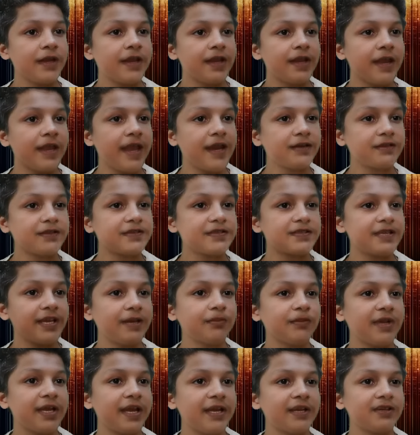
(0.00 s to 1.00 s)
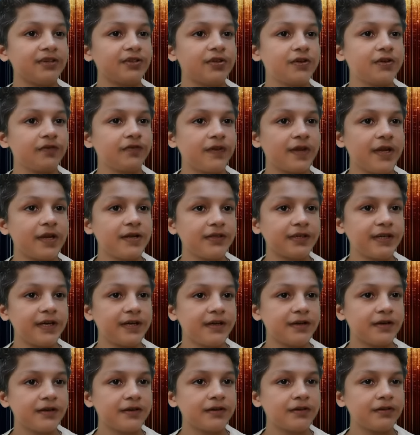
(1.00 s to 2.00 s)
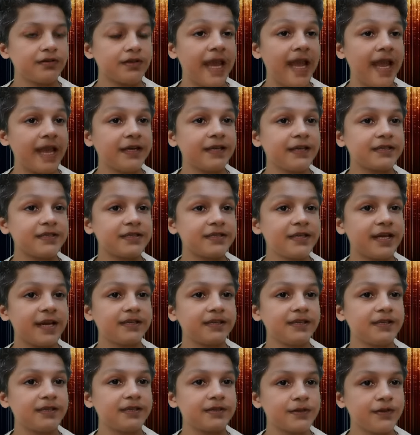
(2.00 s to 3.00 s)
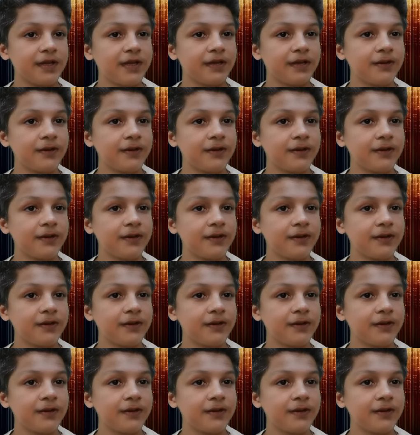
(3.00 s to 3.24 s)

had the same kind of career had he started today.